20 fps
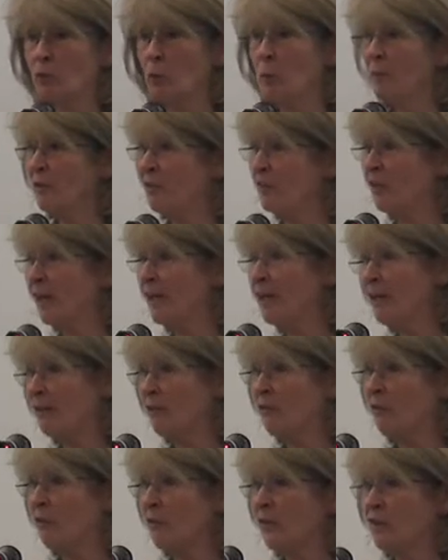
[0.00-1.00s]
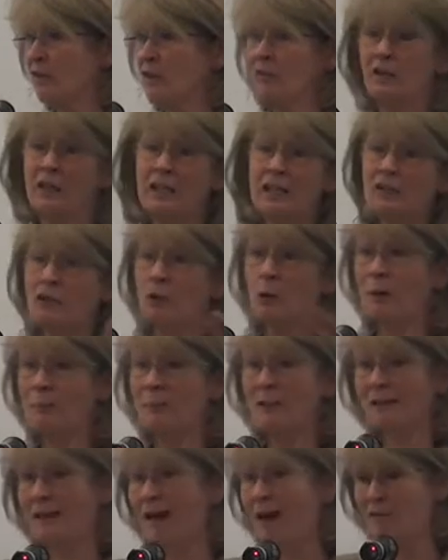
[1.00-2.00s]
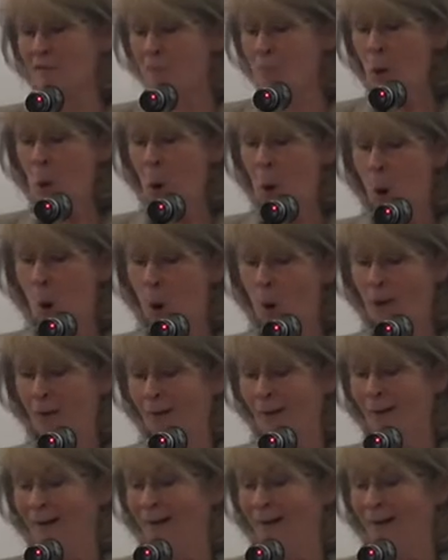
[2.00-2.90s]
were mistaken for the disease. Oh, I better have more.